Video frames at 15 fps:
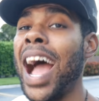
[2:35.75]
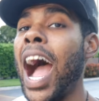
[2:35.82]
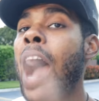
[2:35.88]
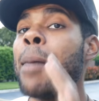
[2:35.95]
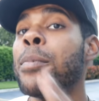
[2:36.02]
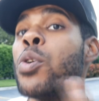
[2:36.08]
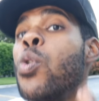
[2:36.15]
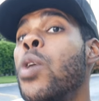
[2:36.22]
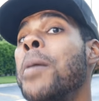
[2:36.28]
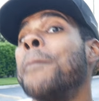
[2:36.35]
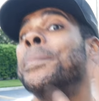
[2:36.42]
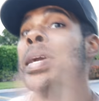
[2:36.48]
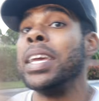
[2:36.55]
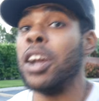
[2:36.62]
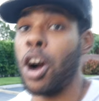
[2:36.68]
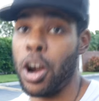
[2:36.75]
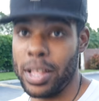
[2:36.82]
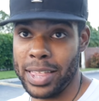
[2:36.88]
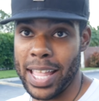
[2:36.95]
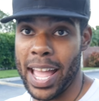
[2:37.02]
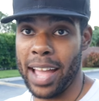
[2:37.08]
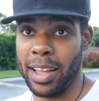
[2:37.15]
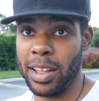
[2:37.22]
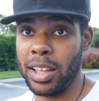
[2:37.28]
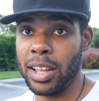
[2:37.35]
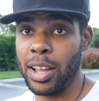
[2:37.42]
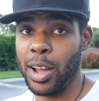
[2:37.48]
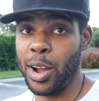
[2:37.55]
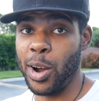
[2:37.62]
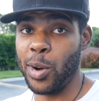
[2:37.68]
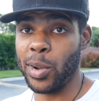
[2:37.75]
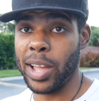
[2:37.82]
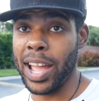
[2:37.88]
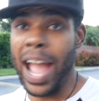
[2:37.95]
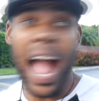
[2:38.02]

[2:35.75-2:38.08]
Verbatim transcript: I'm going beyond that, okay?